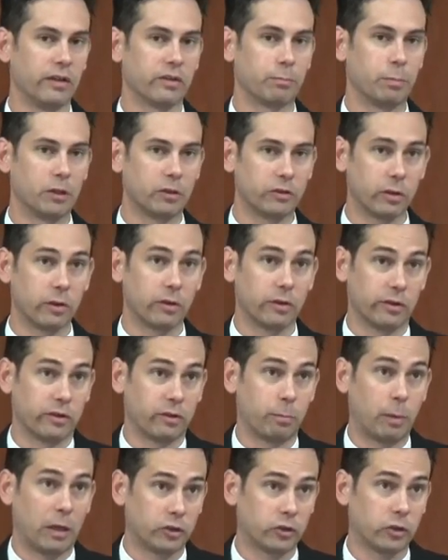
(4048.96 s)

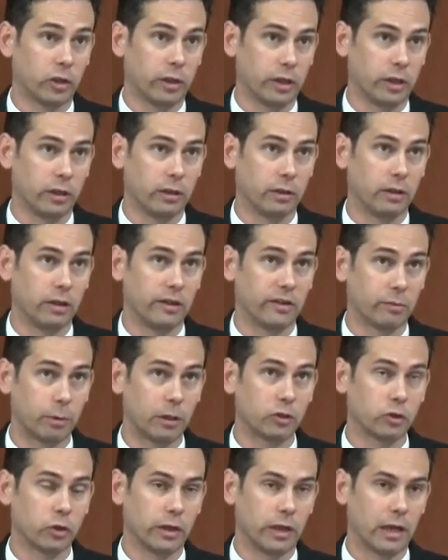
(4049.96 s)
especially
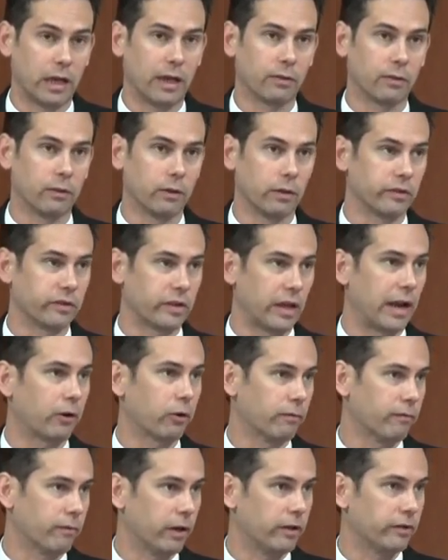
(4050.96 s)
especially not the
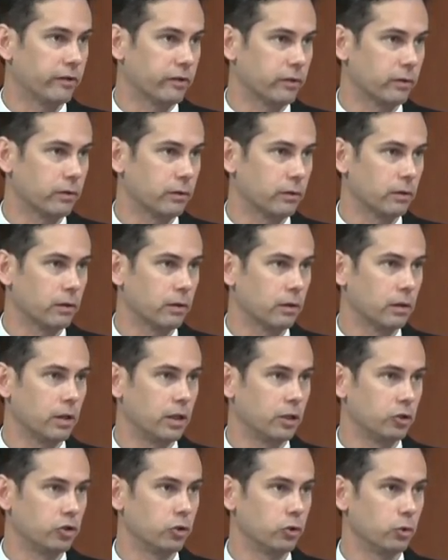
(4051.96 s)
sacrifice
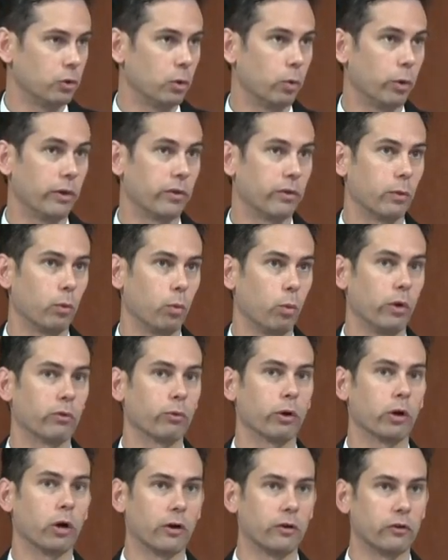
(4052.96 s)
issue with with
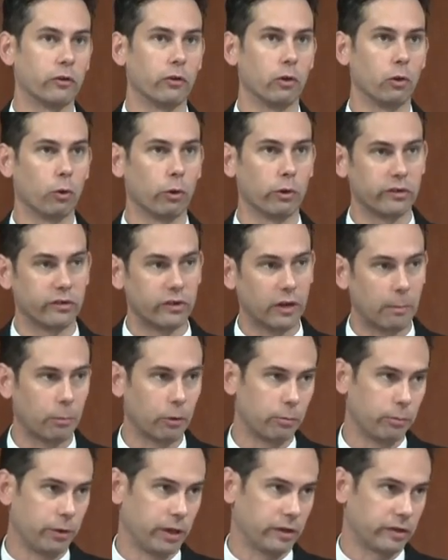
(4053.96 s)
regard to the Lord's
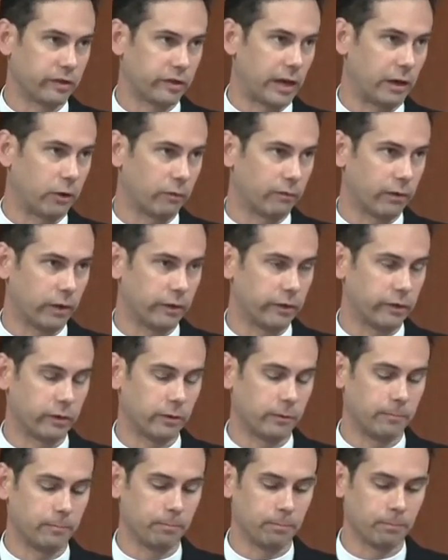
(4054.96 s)
Supper being a sacrifice.
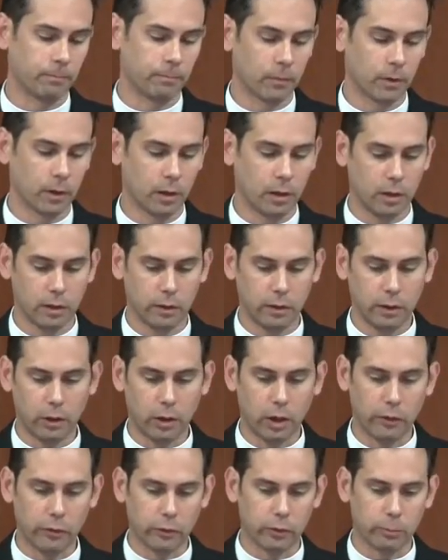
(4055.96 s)
There are
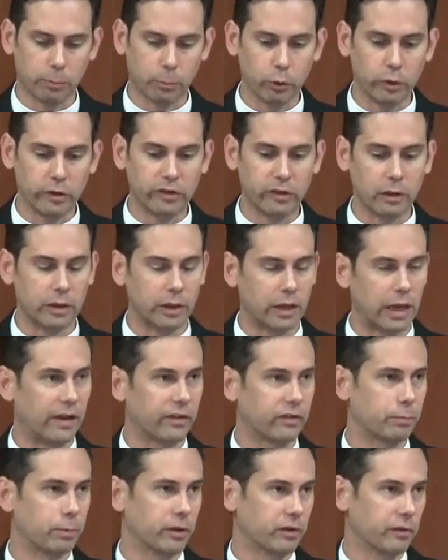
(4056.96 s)
other priestly
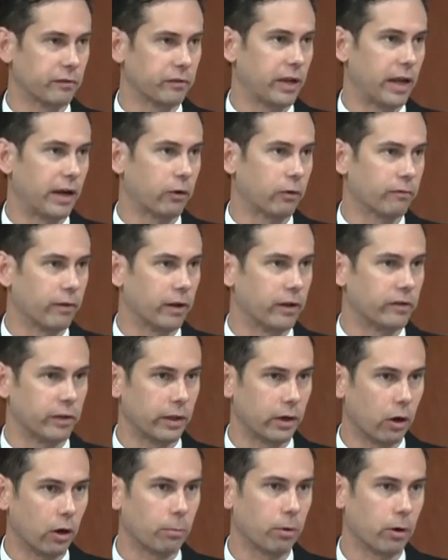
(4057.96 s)
aspects of sacrifice
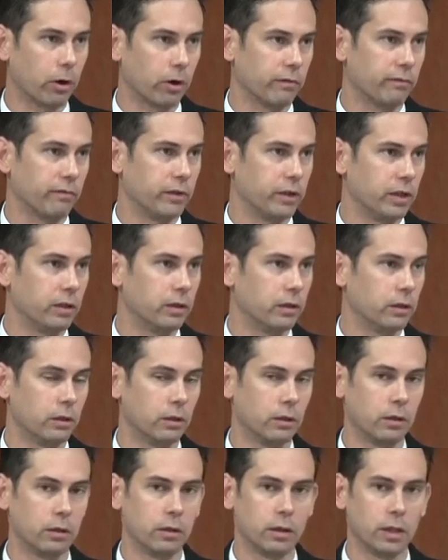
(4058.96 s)
that are part of the
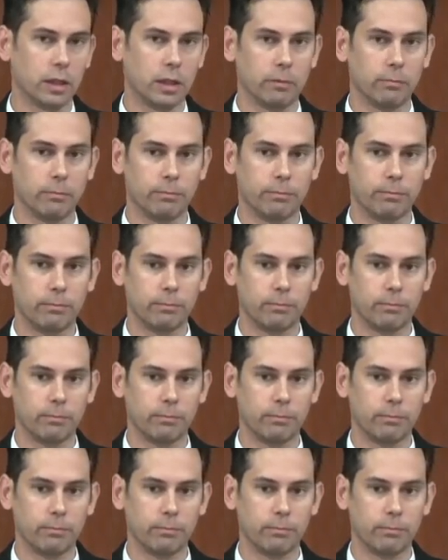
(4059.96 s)
um,